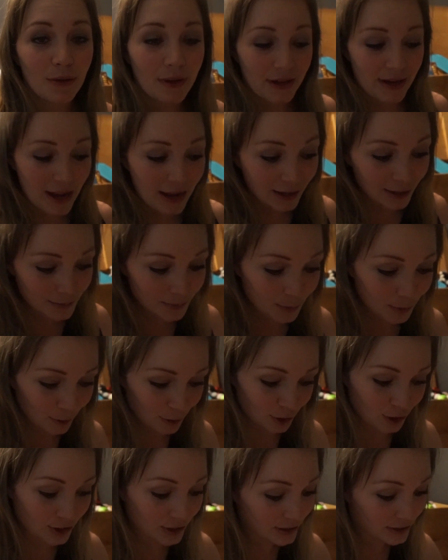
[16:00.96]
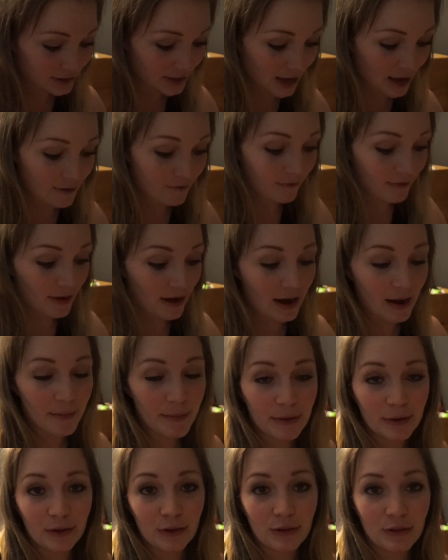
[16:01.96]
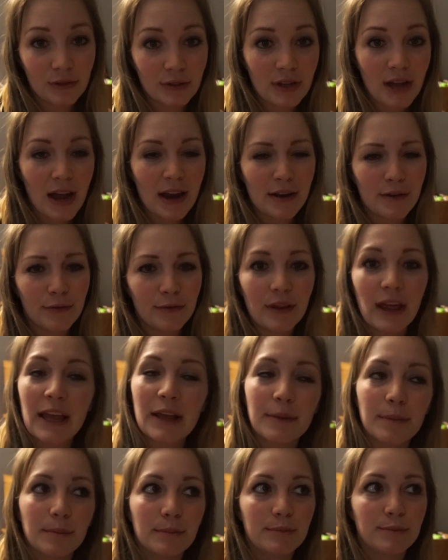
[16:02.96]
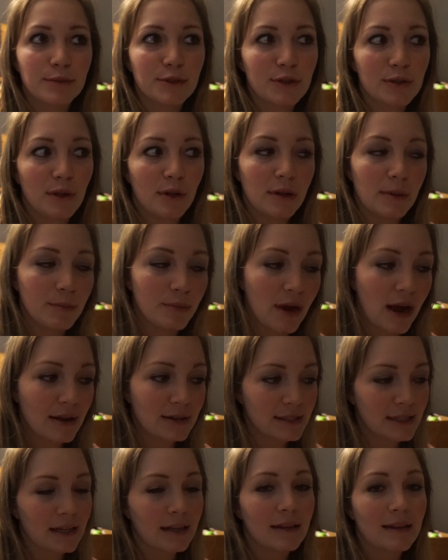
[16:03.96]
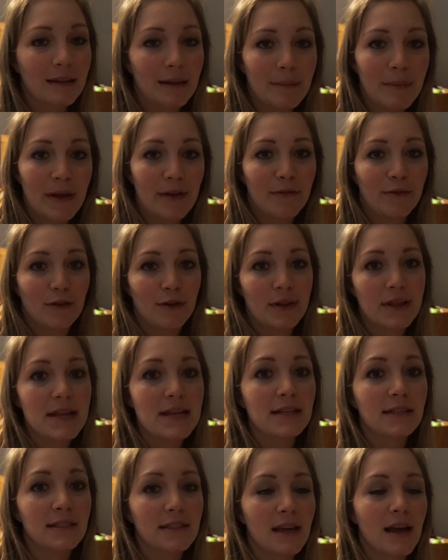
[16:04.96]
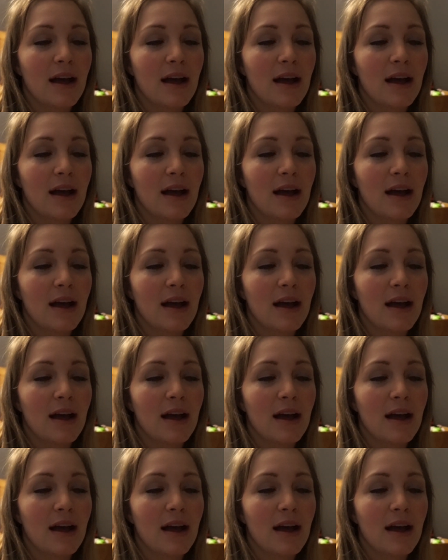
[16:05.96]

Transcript: So the next purchase, I've uh, been kind of like slowly browsing a little bit for these.